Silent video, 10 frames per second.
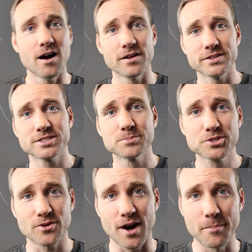on the
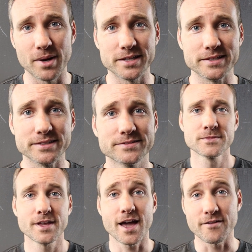subscribe button.
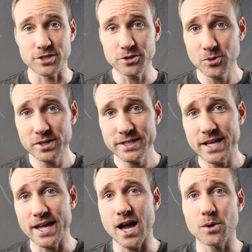Have a good one
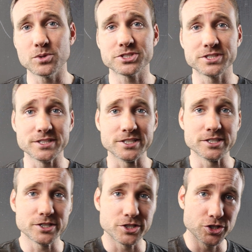and I will
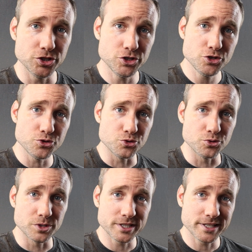see
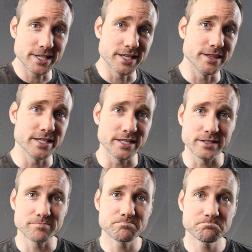you in
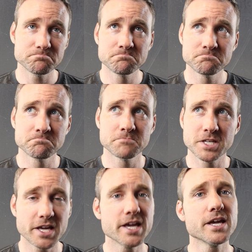the
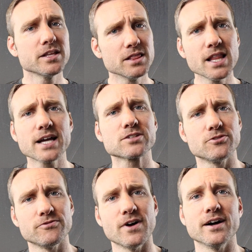
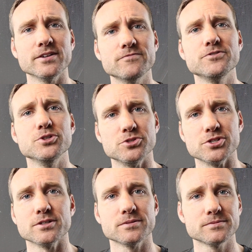electrified
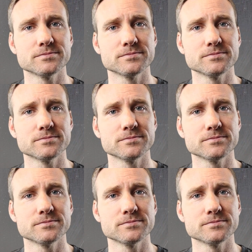future.